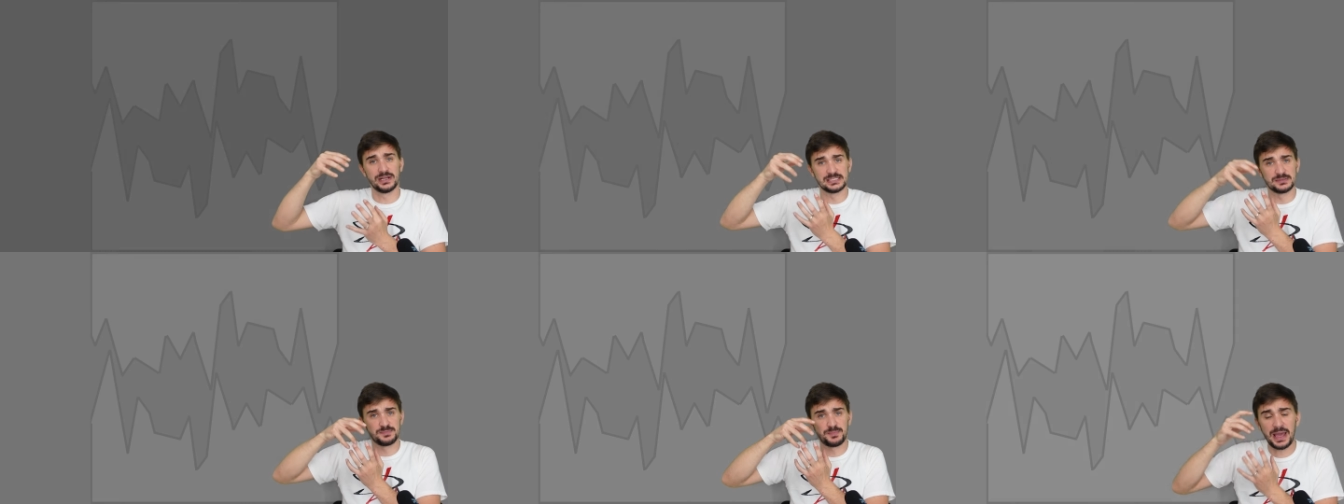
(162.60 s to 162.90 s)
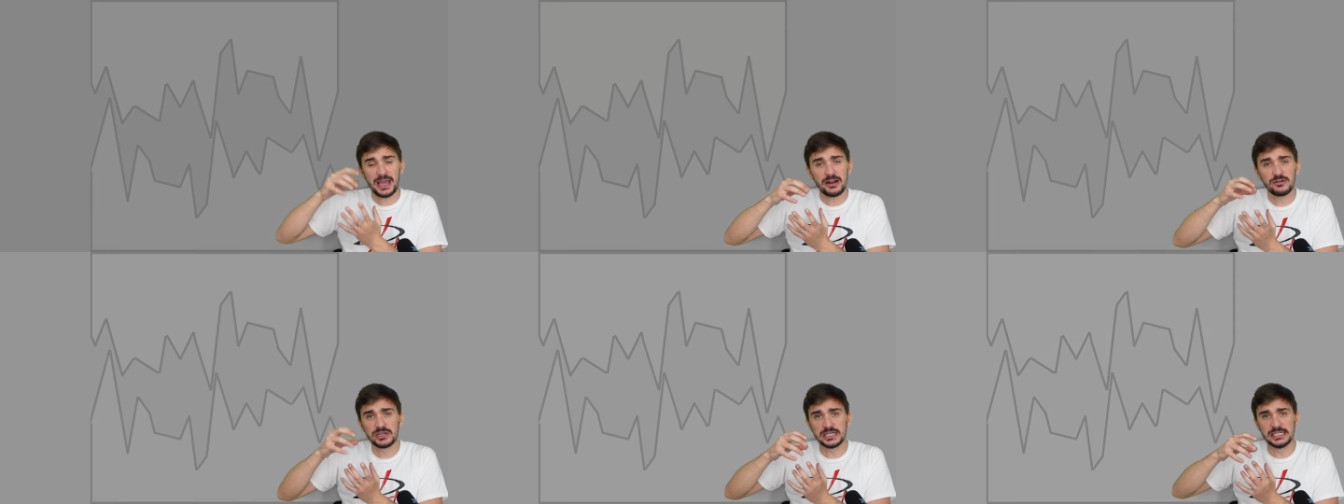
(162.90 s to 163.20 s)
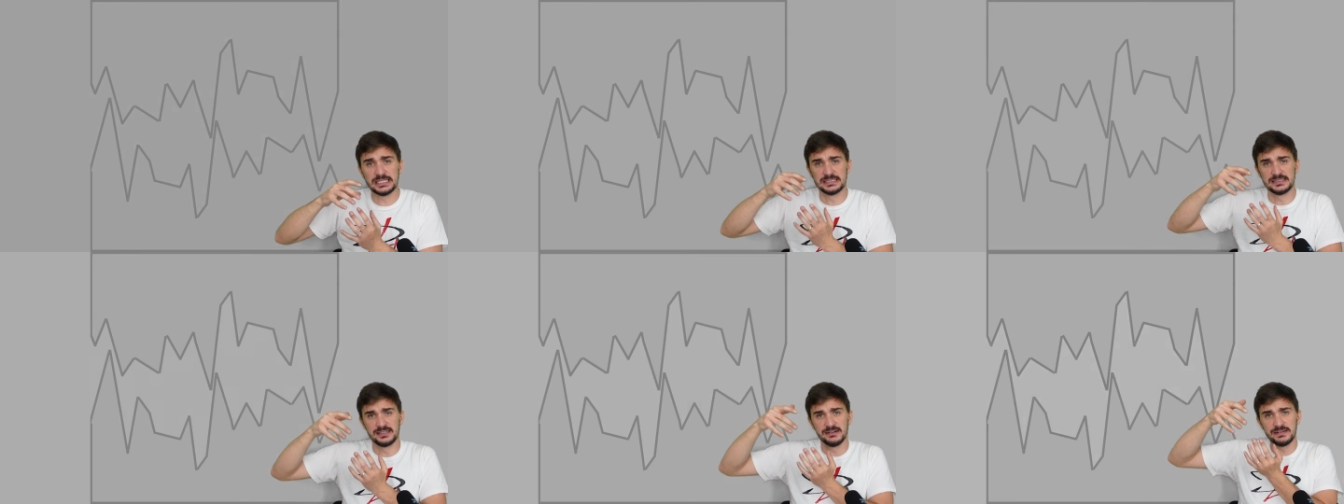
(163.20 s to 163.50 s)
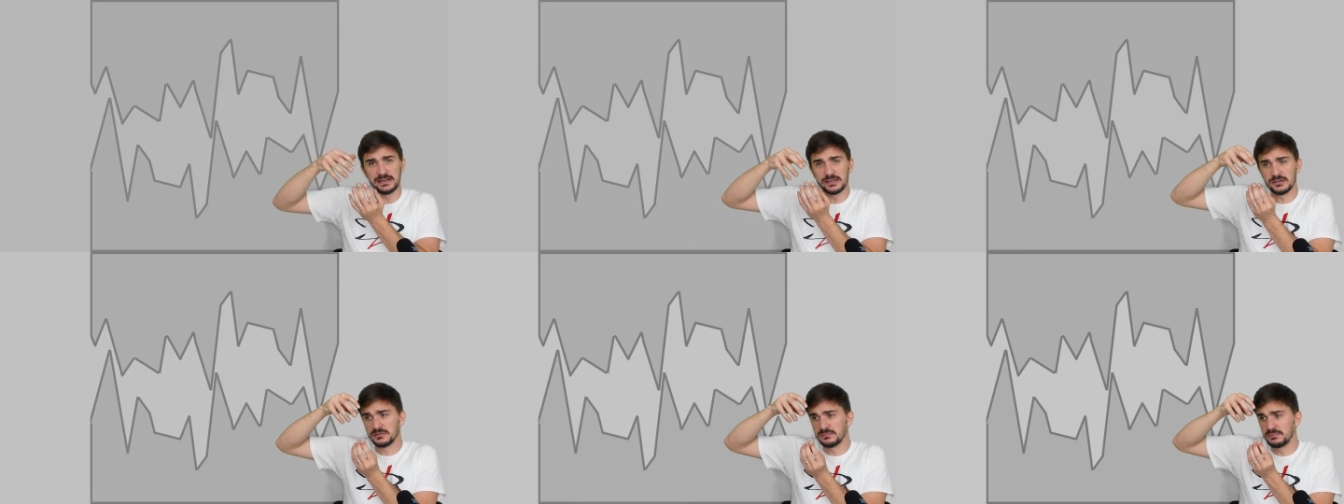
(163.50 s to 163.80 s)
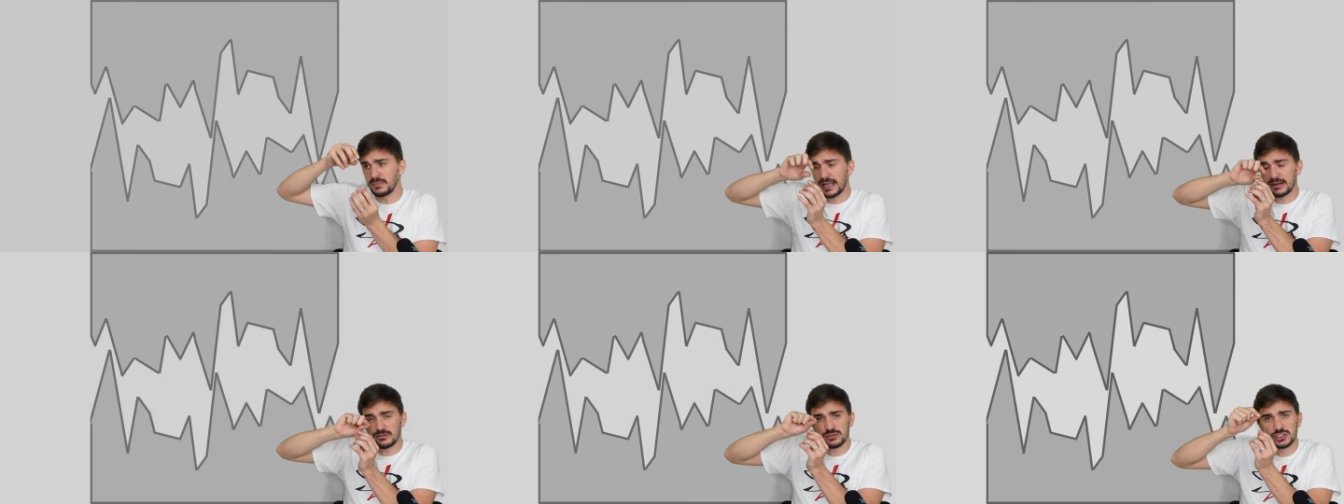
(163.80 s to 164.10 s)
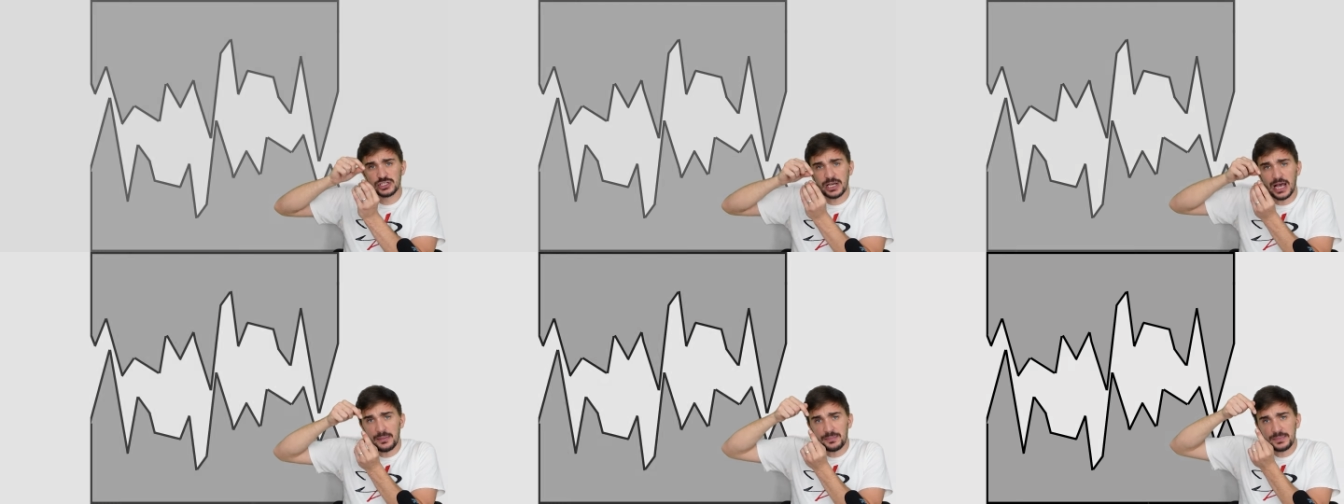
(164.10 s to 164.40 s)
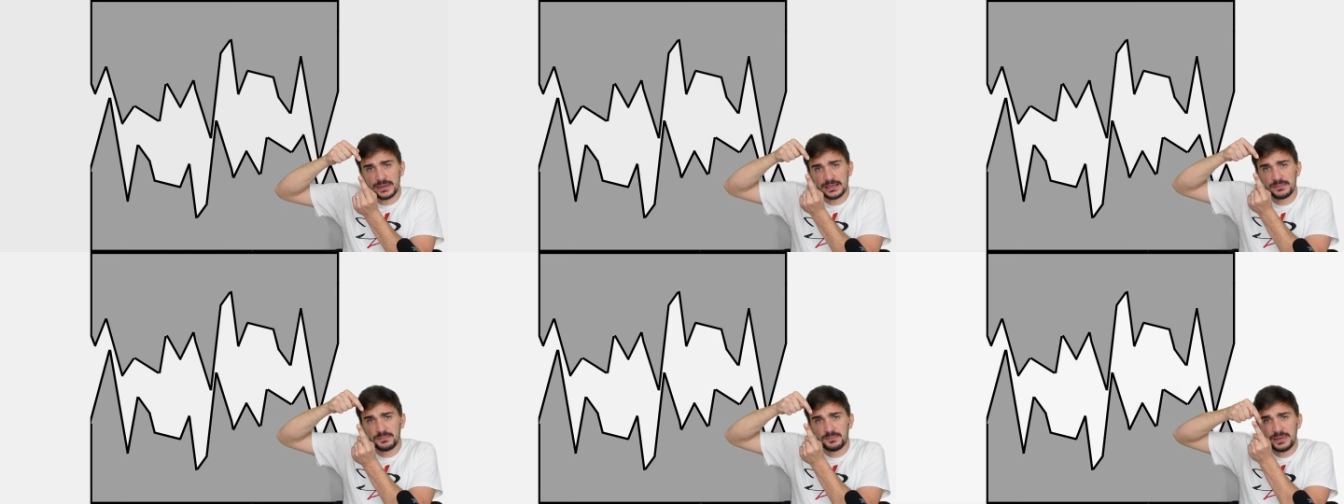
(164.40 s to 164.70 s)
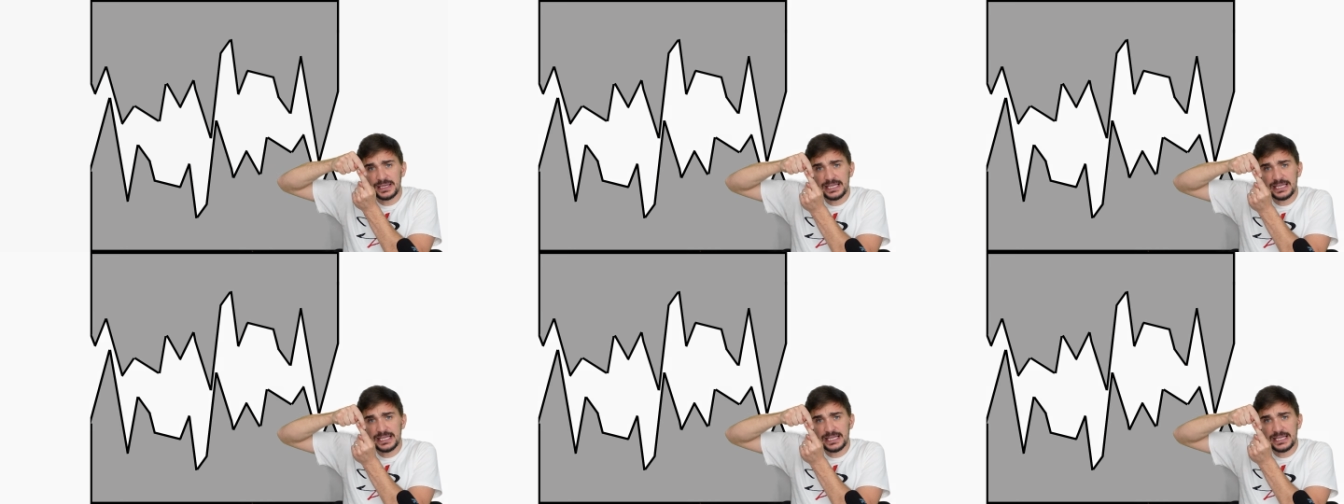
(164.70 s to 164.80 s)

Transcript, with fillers: asperities, the little microscopic